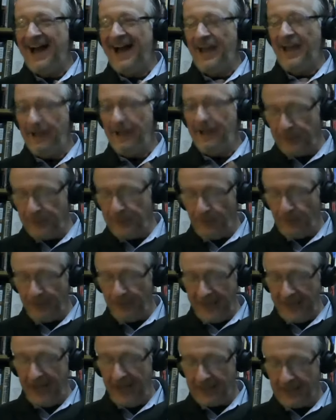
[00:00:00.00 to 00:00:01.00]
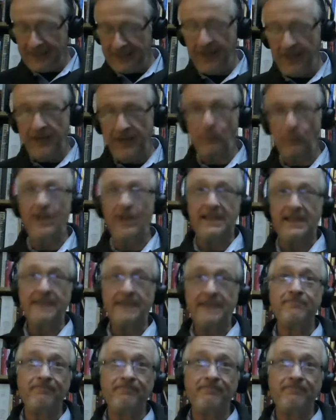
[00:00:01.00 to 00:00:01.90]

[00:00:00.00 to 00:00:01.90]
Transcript: I have to go with Alex Hyde White.